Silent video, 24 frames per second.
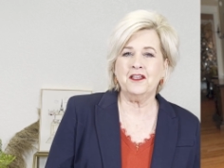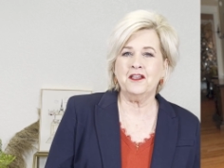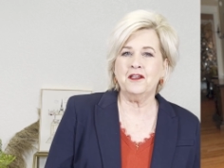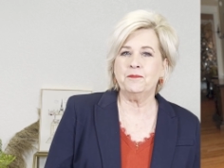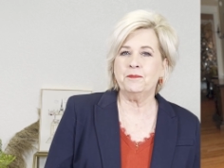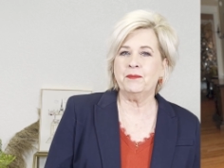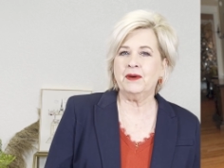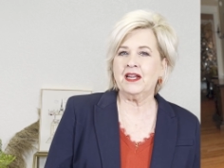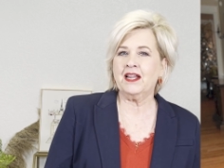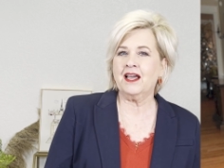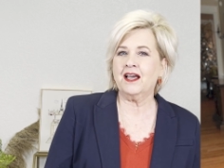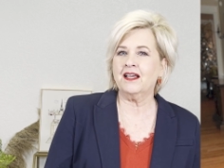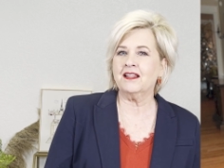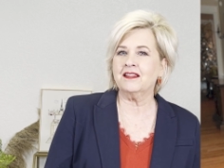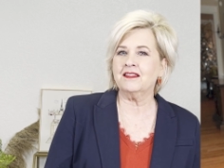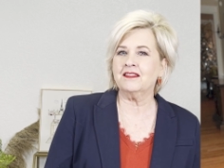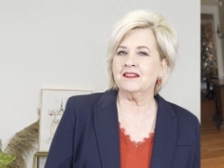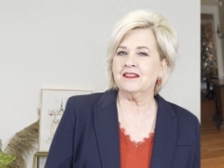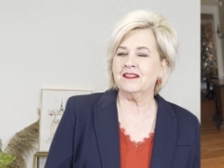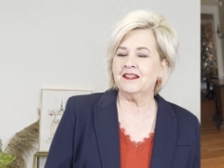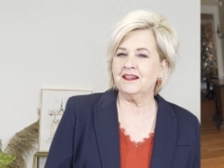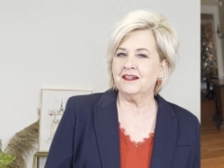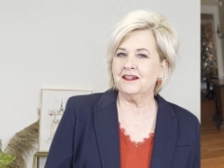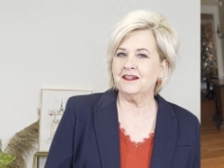But I
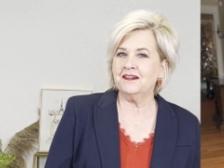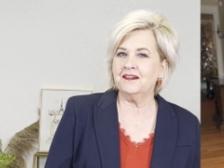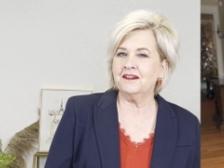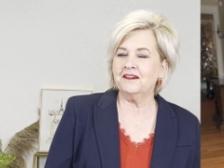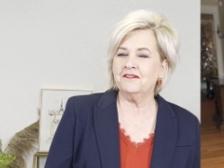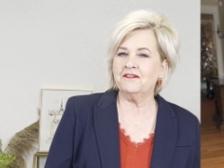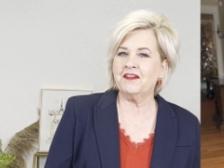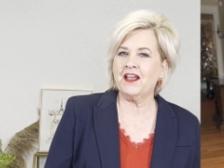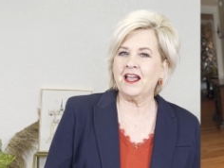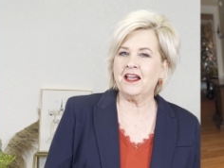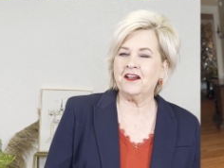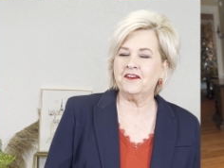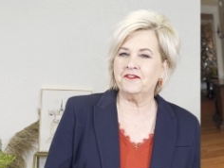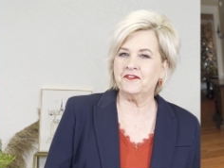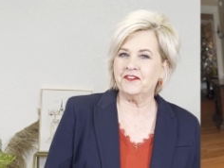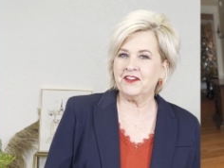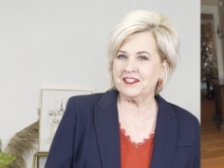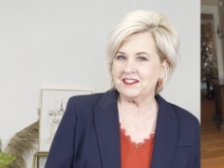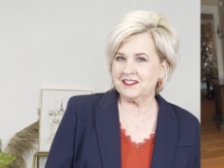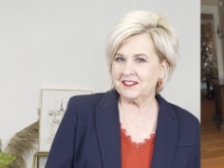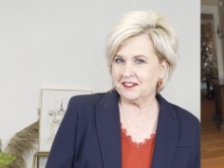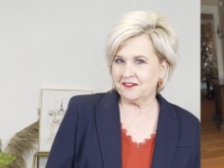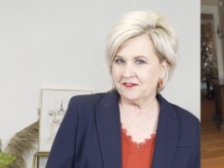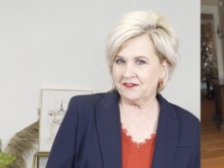love how
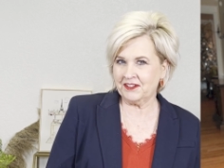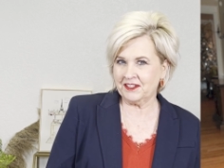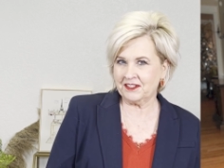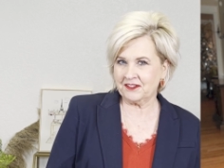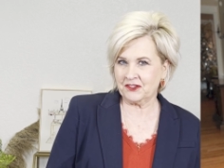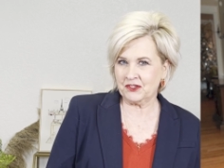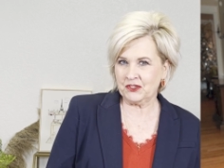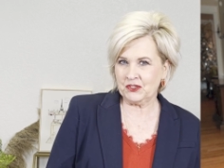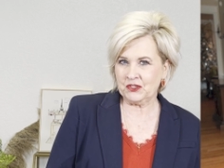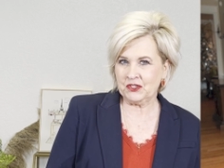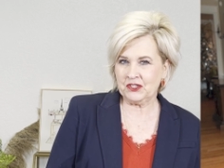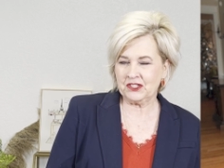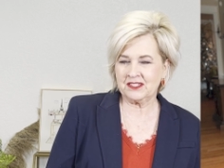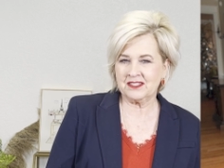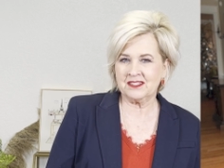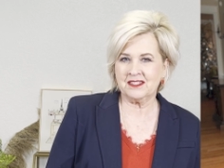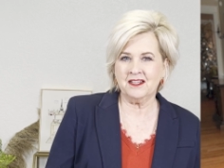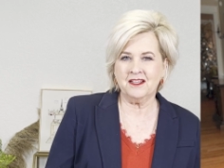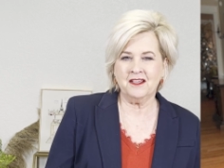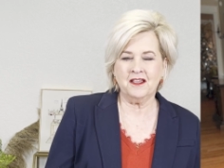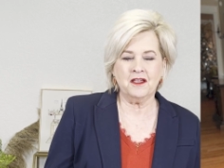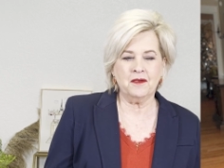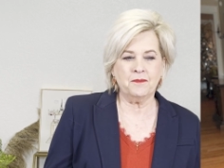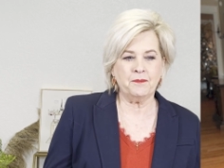festive it looks
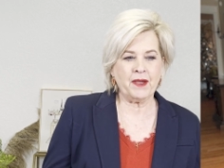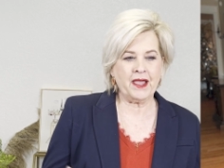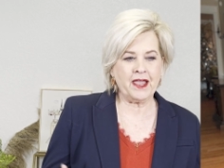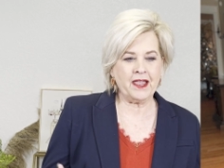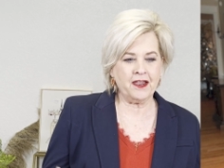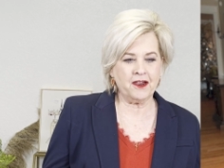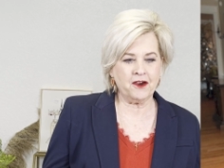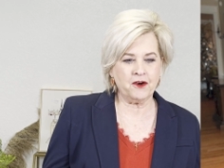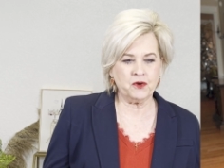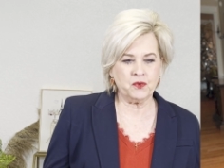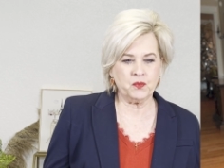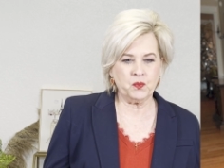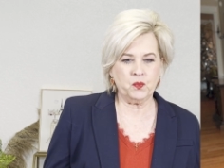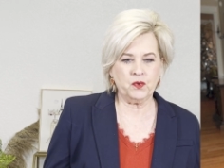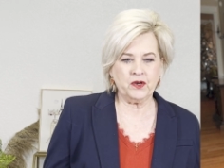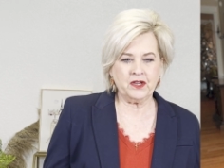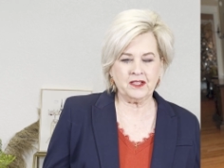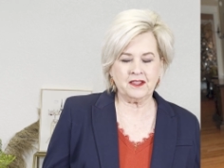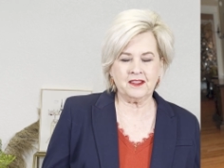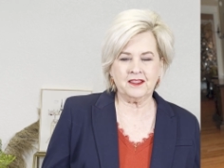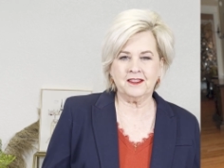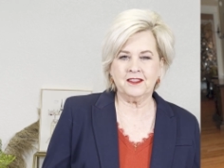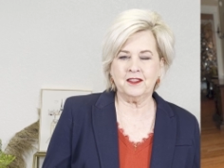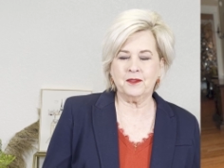paired with
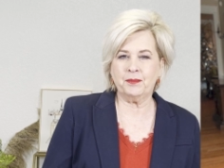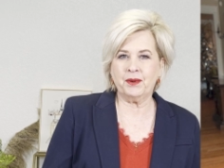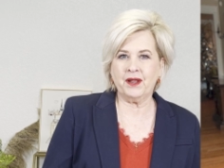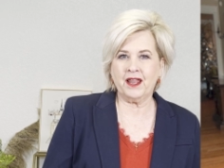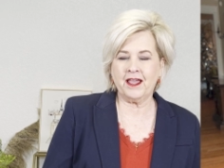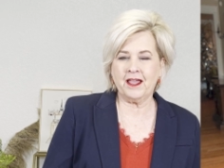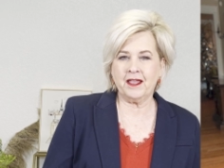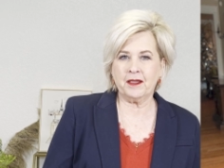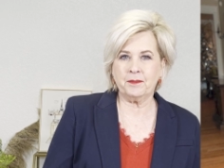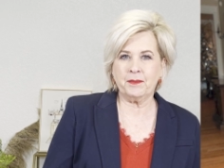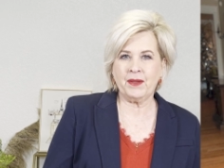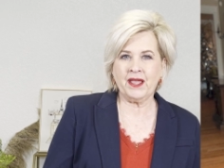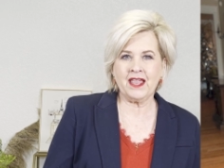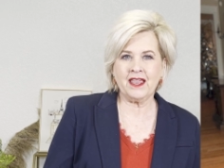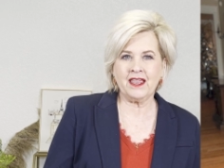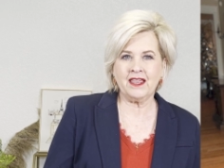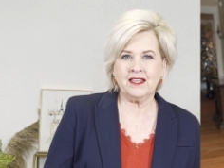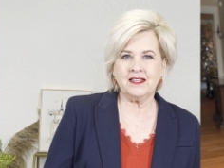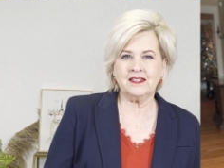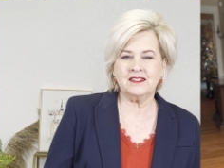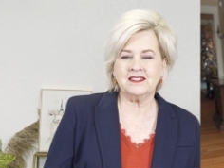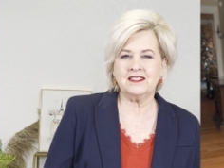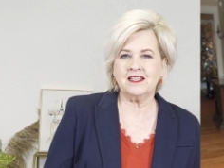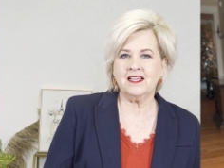the black
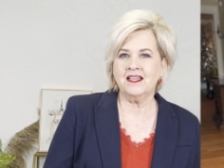pants.